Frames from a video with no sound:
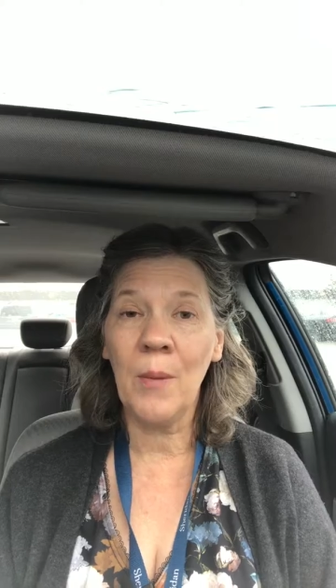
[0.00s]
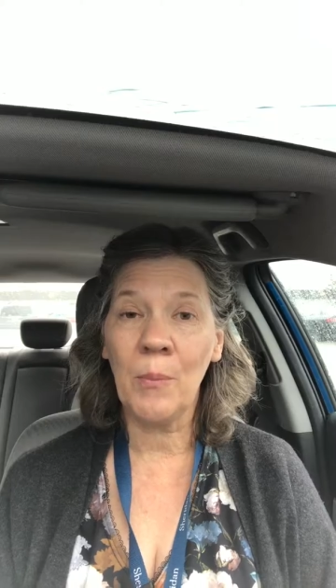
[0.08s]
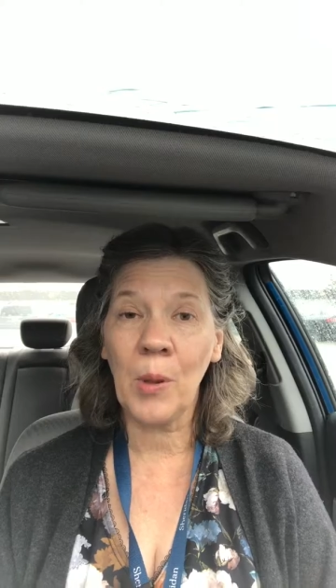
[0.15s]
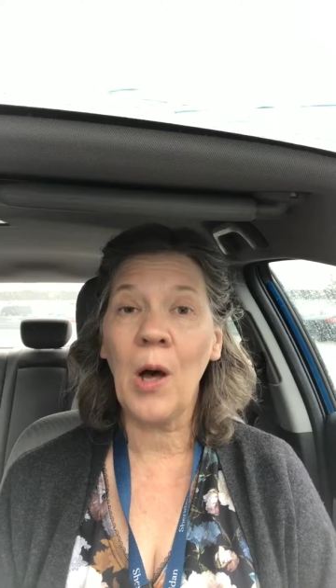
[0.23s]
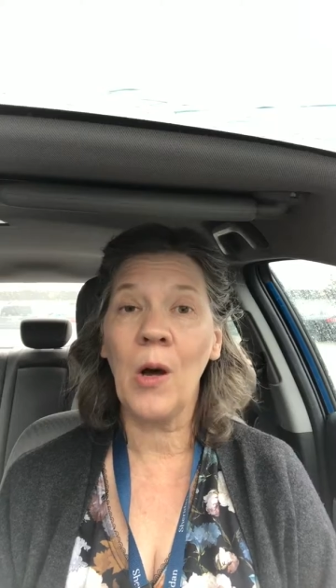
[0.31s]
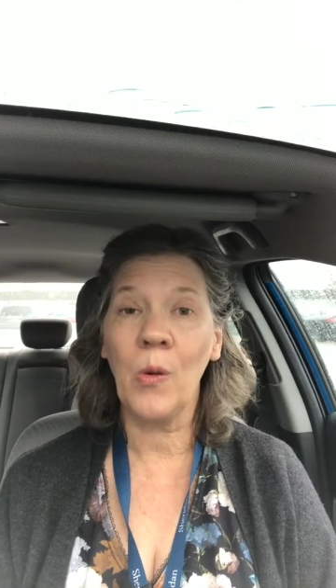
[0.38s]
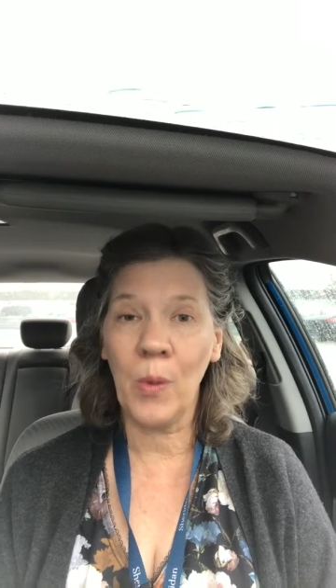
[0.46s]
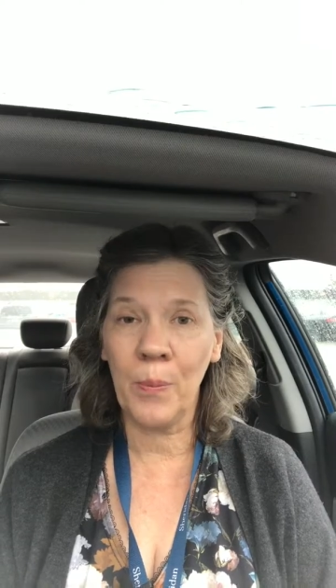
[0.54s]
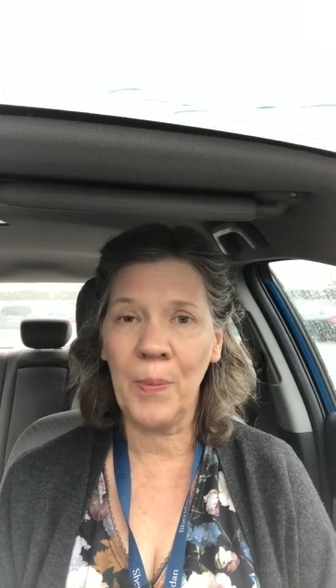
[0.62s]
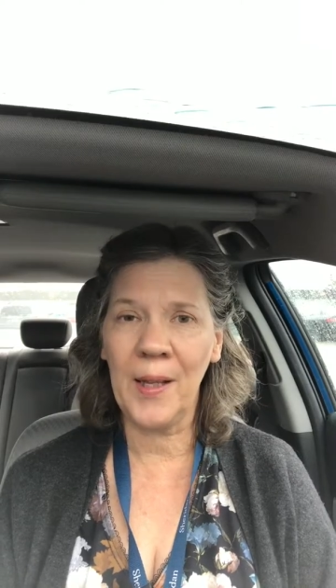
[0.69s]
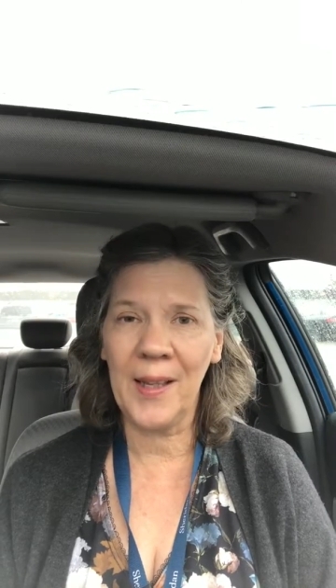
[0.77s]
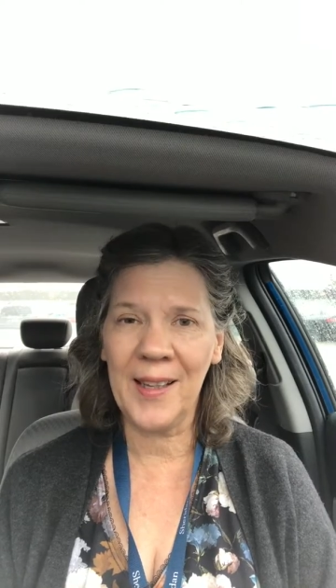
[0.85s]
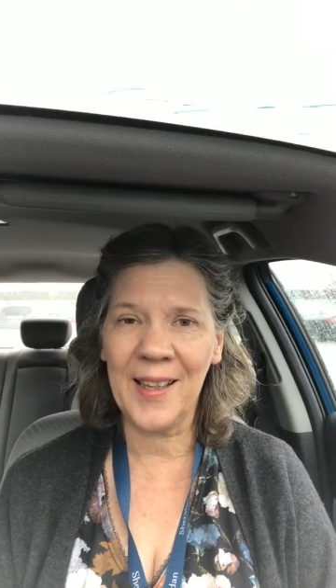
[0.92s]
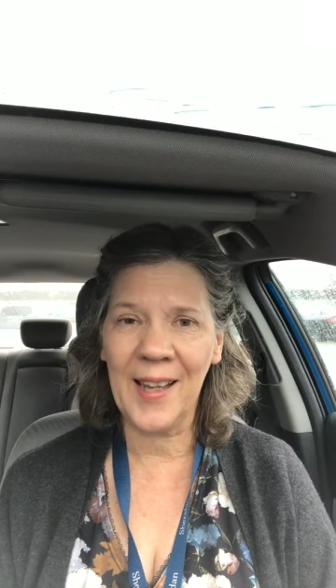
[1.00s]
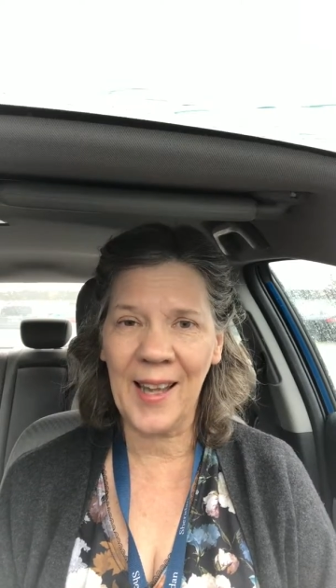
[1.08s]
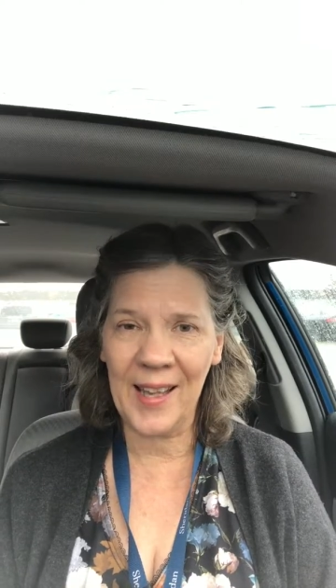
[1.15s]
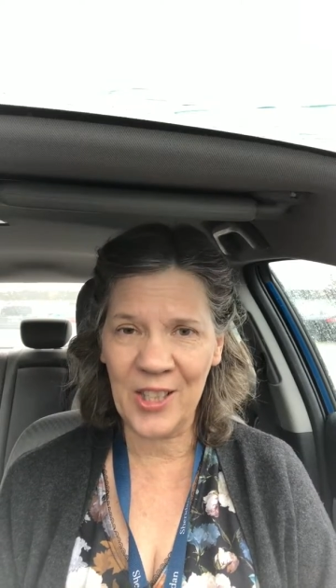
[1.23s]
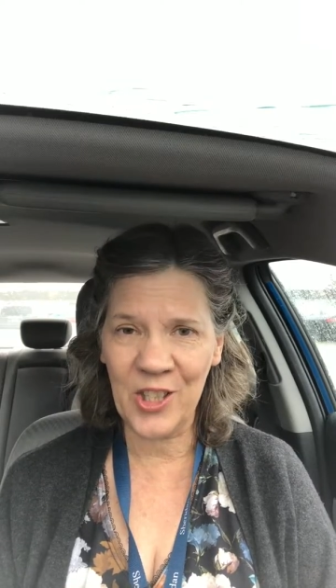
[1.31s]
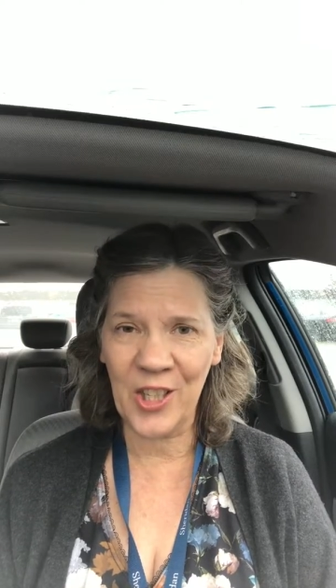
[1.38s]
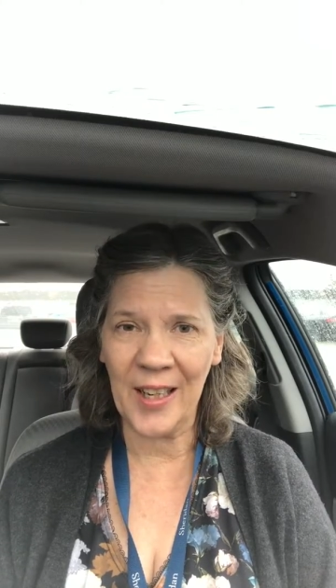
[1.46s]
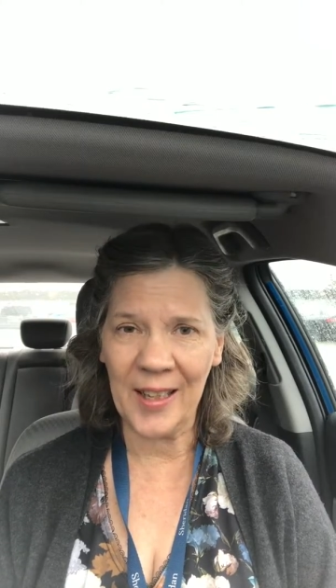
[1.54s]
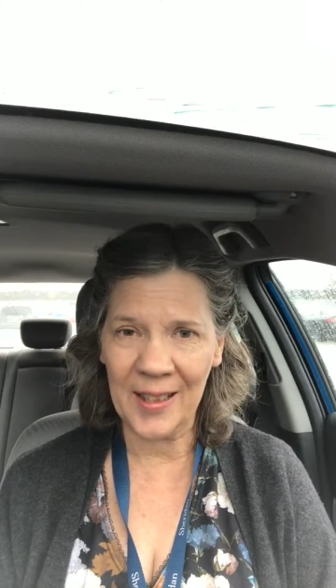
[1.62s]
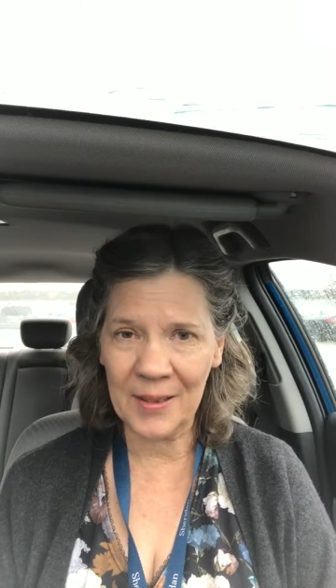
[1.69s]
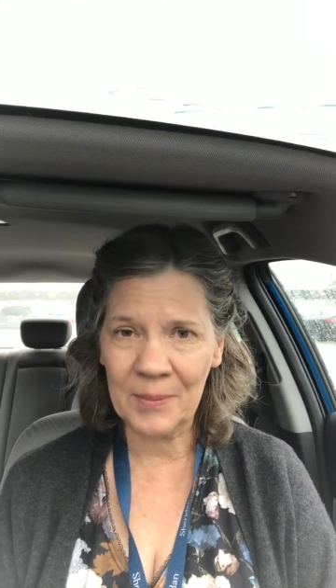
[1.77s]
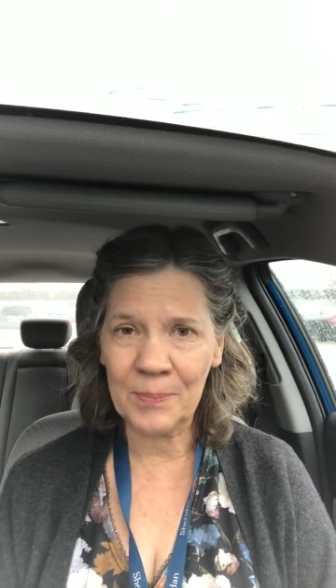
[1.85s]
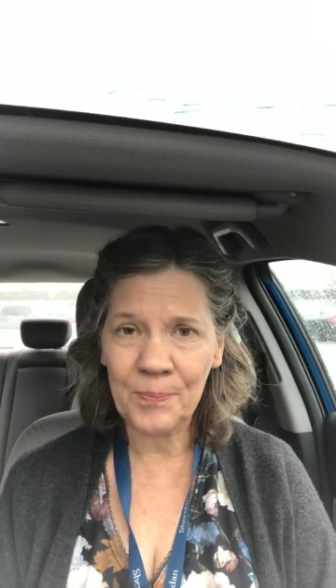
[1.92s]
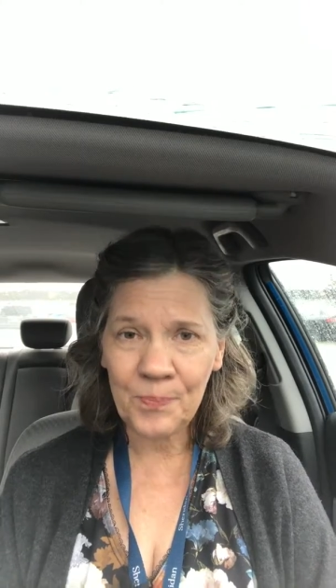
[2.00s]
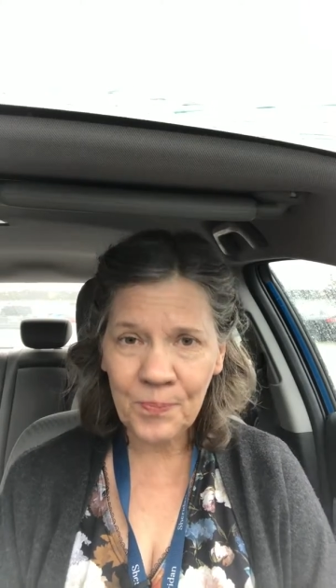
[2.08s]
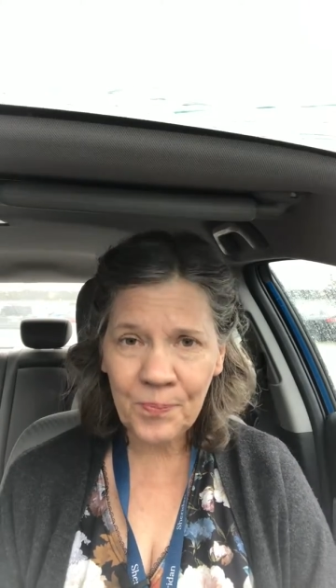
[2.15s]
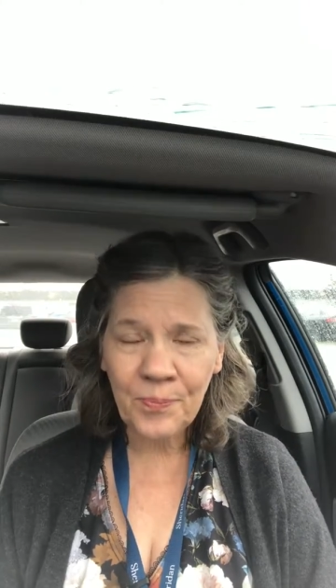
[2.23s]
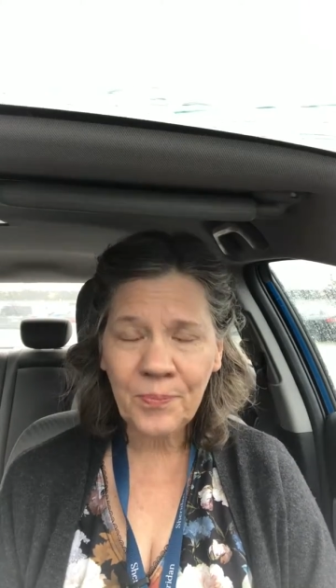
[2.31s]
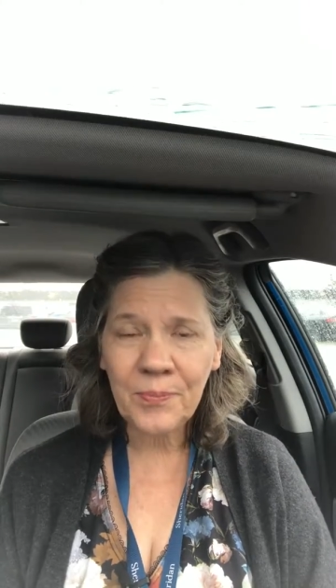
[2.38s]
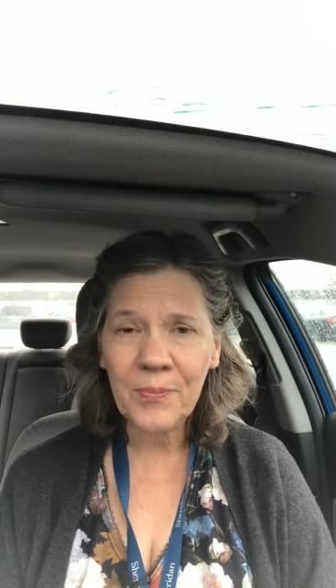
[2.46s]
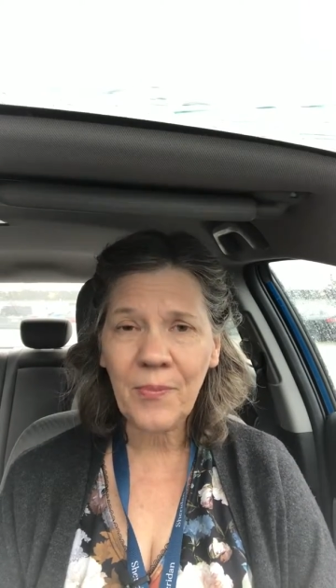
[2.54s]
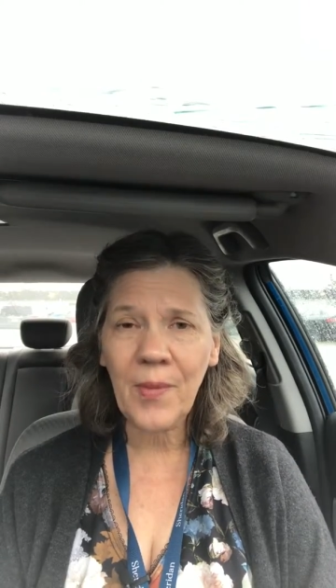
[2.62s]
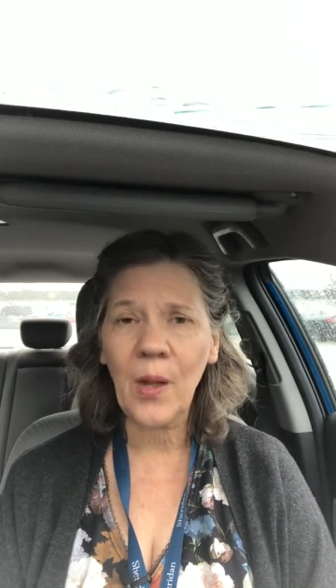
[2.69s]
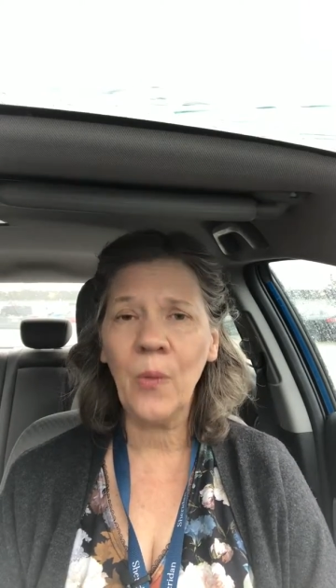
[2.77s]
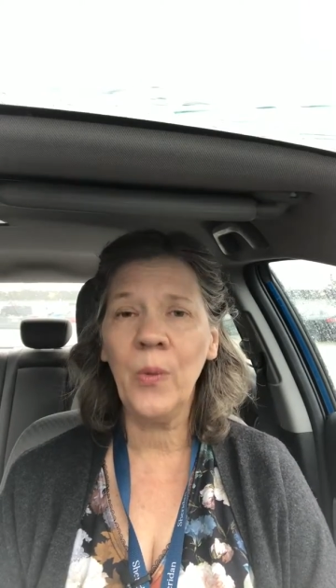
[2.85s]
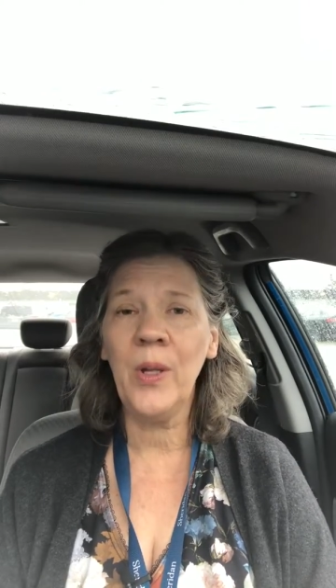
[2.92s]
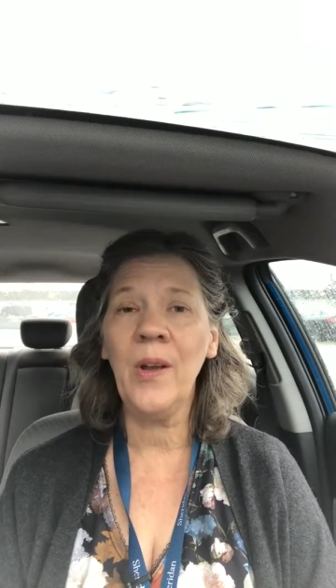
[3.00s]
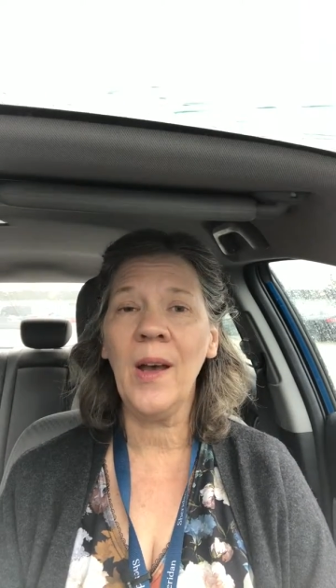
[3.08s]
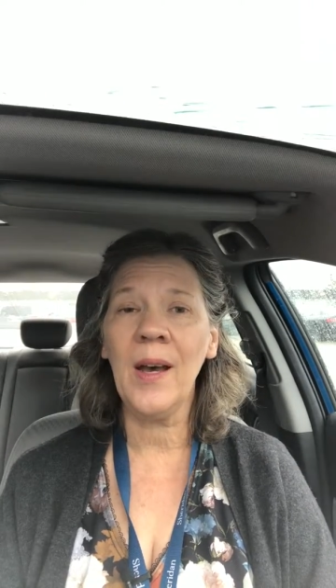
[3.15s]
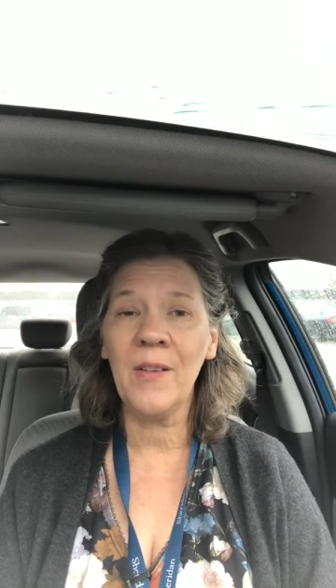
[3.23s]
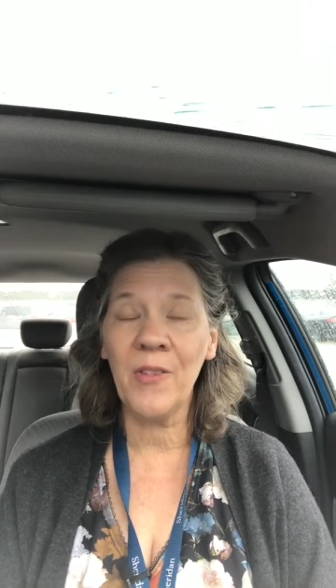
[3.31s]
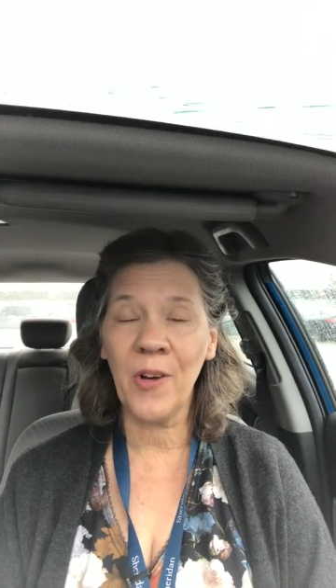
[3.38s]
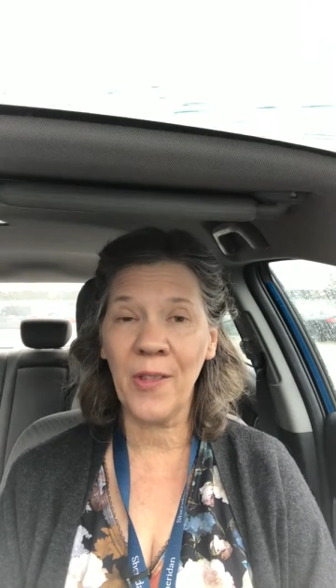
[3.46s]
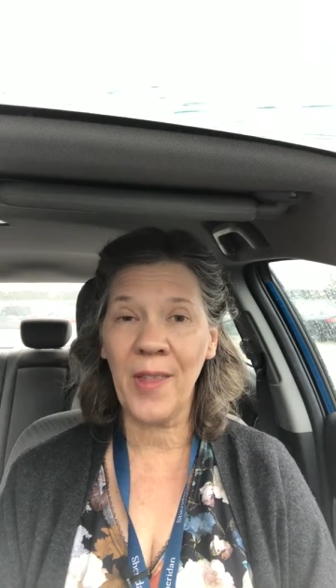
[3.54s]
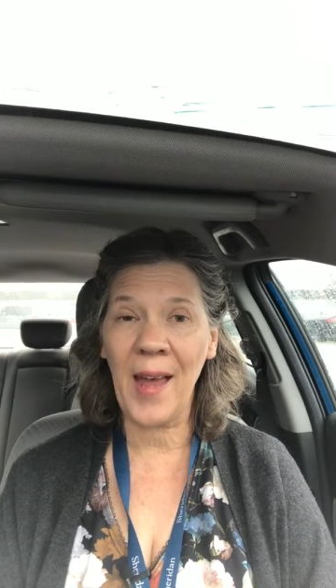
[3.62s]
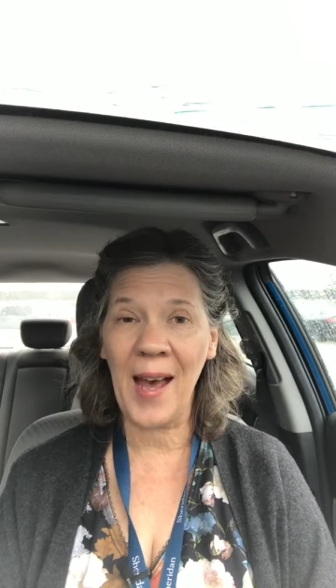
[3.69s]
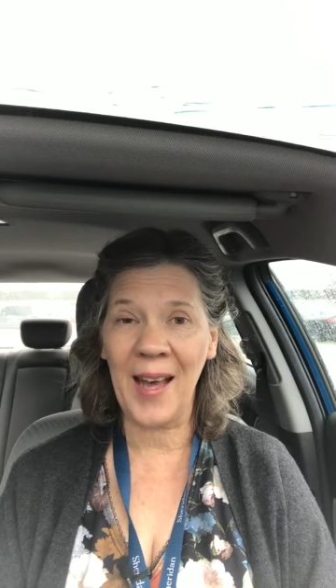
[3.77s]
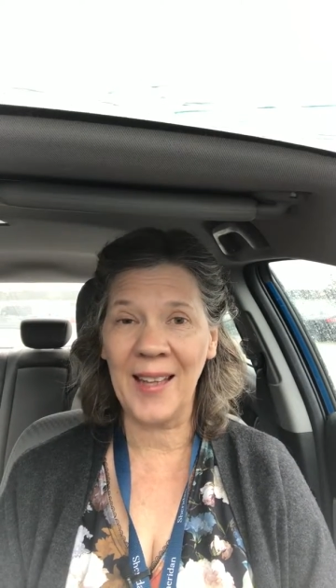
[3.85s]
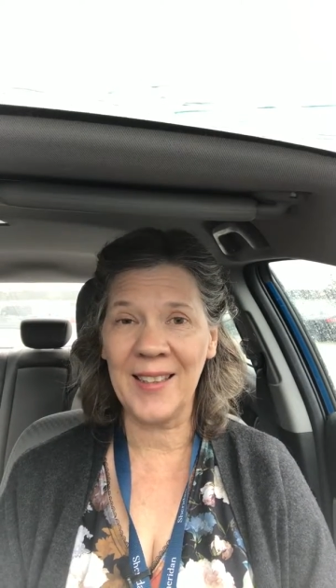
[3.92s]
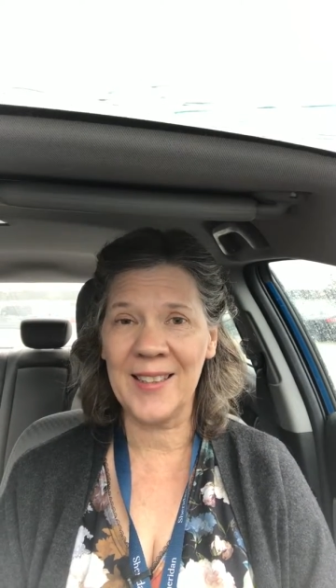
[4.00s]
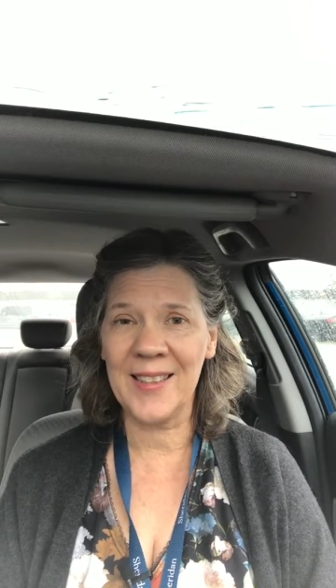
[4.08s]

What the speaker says: blog will be engaging. When you have all that,